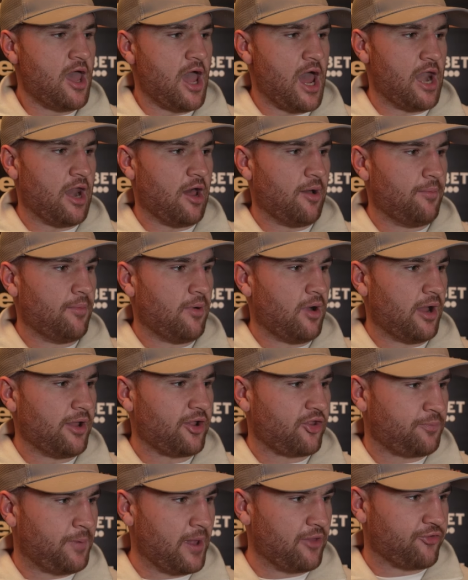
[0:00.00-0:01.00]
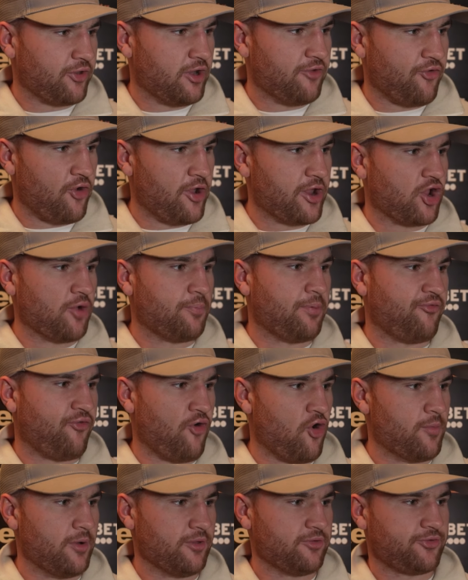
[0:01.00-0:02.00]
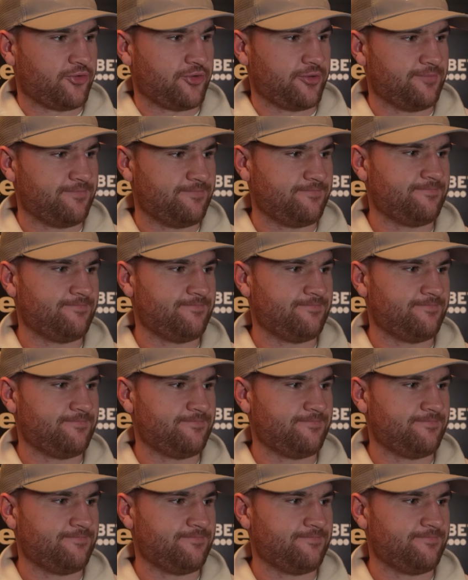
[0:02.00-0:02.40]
and I'm expecting a very good performance.